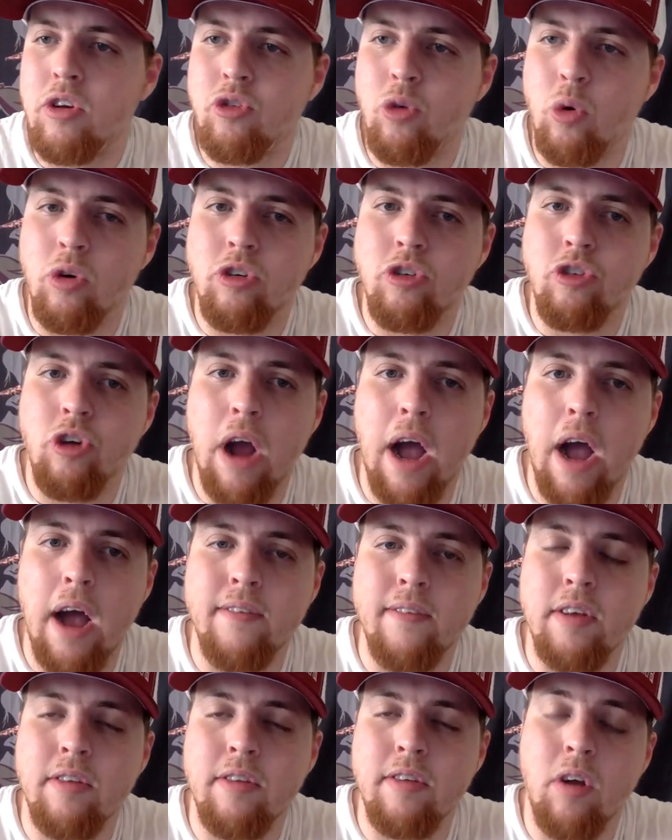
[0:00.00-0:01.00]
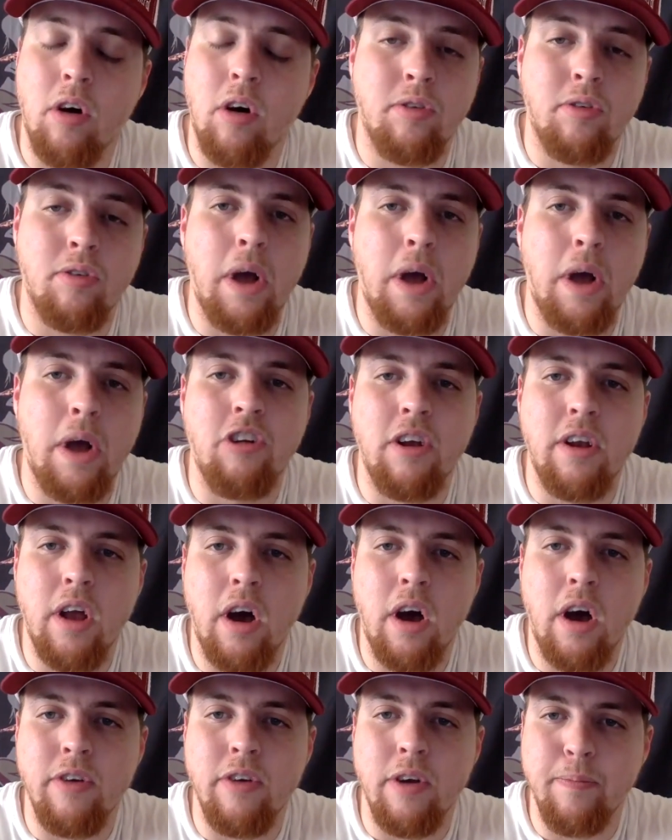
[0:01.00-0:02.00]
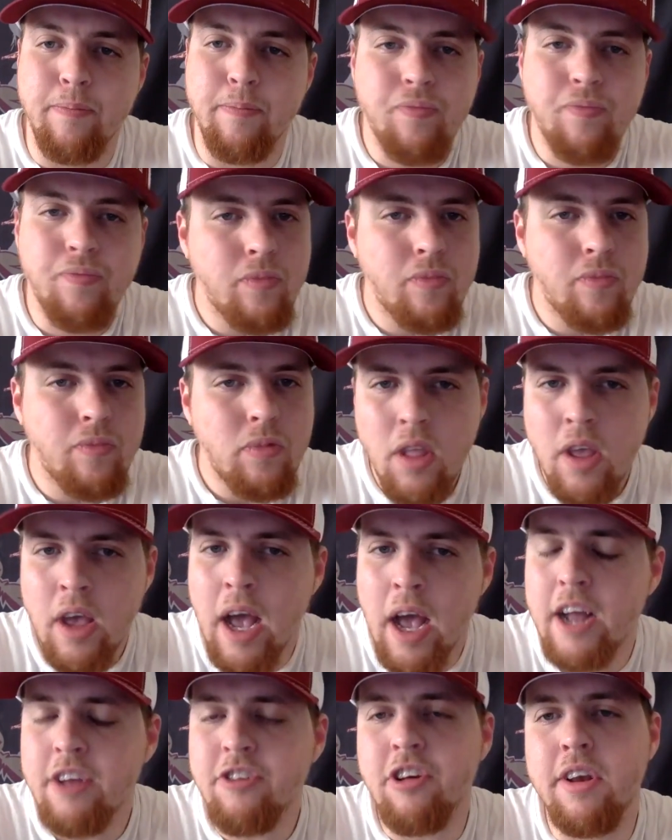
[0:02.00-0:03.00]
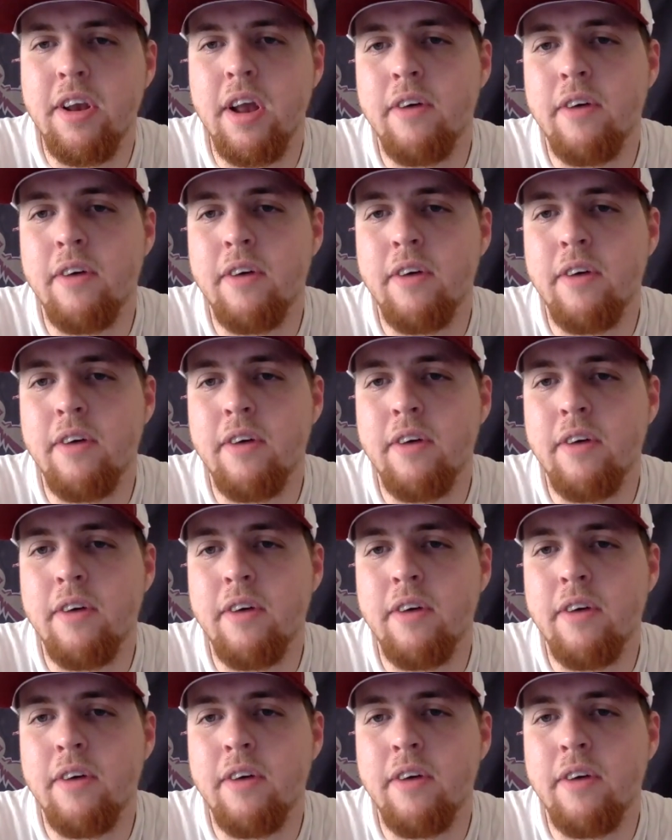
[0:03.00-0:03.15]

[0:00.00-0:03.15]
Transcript: Jordan Travis, and also A.J. Duffy. A.J.